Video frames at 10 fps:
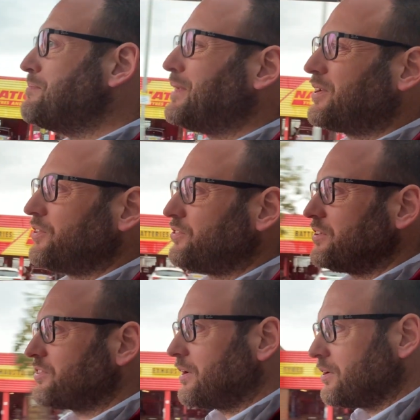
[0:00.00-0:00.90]
because
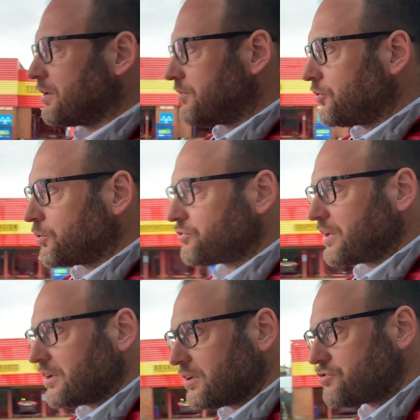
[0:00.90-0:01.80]
it's only got a
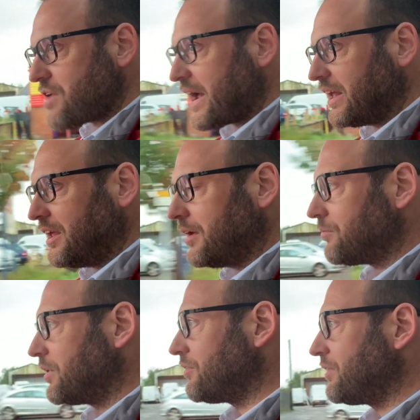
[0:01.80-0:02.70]
4-cylinder dragging it
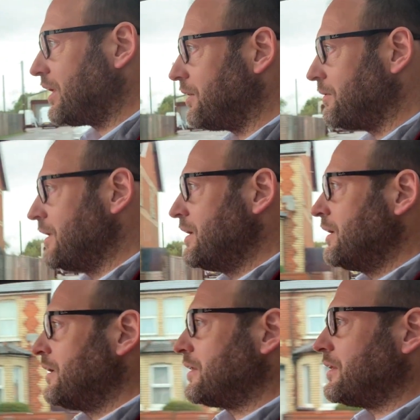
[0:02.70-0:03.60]
rather than
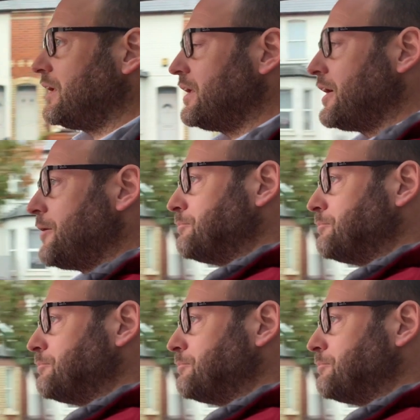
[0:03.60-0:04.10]
the